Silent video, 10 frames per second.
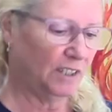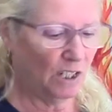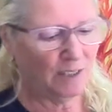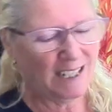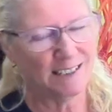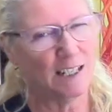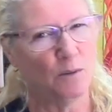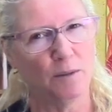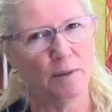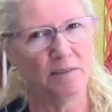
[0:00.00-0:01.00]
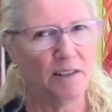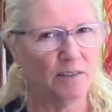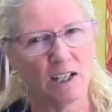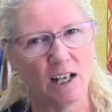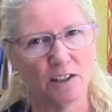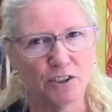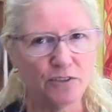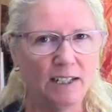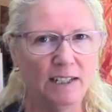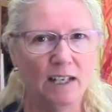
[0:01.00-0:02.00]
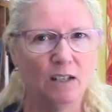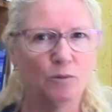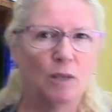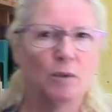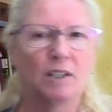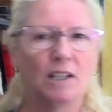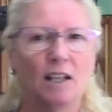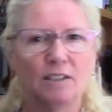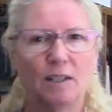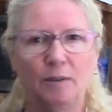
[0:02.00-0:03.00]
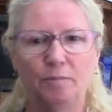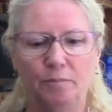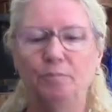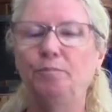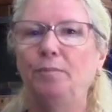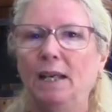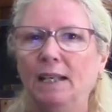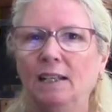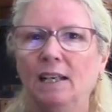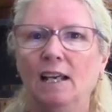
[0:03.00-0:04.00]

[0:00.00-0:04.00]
you know, that's not one of my favorite colors right now, not one of the colors I would pick.